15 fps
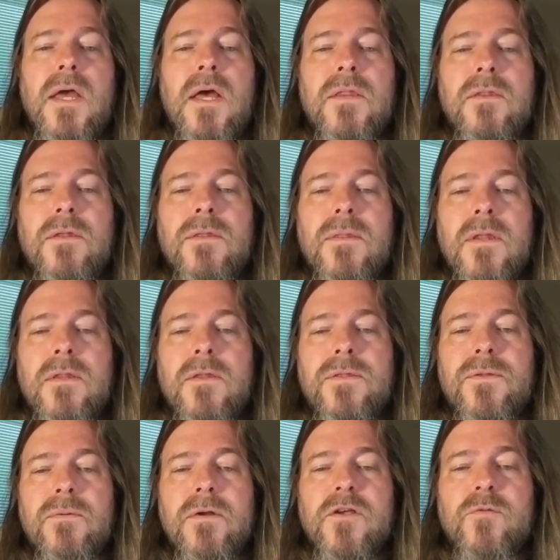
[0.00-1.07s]
And the
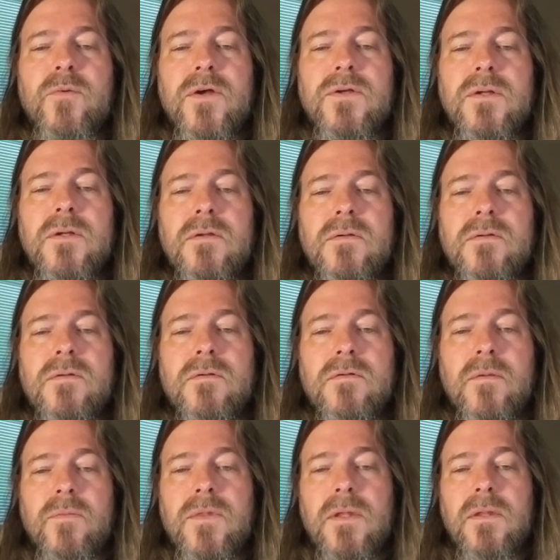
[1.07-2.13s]
third expression is
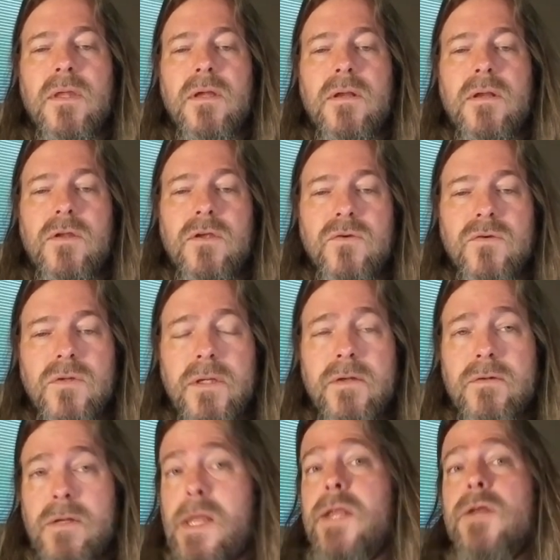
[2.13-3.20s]
something that usually
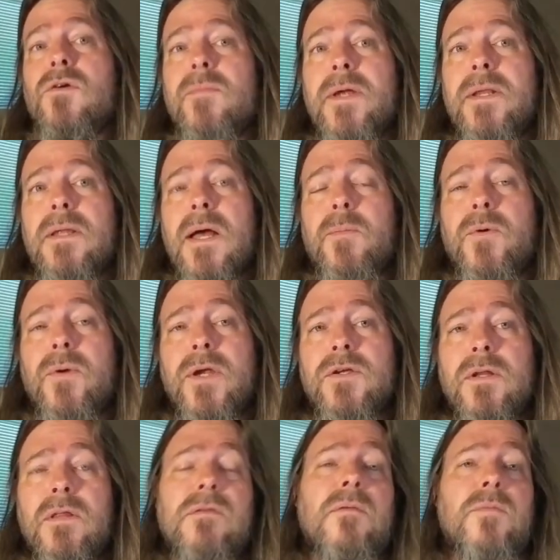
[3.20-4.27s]
is an increment
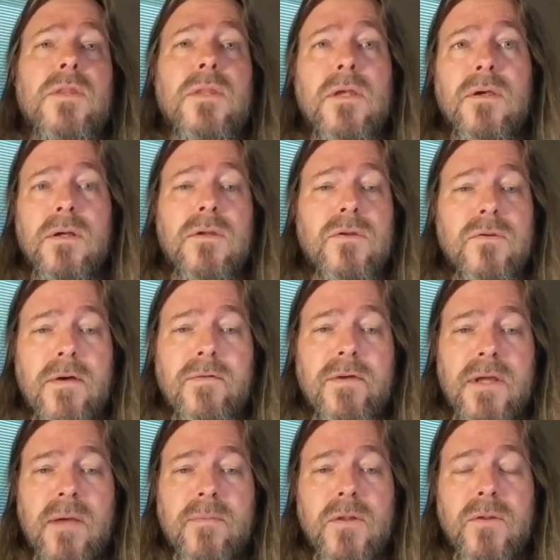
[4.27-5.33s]
operation. It's something that you're going to do every
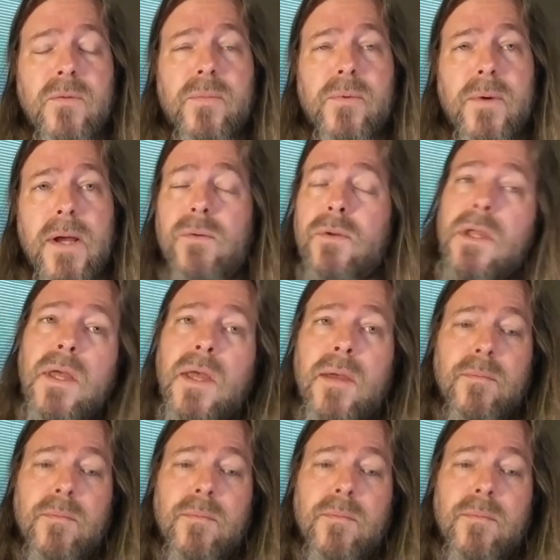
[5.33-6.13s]
time the loop around.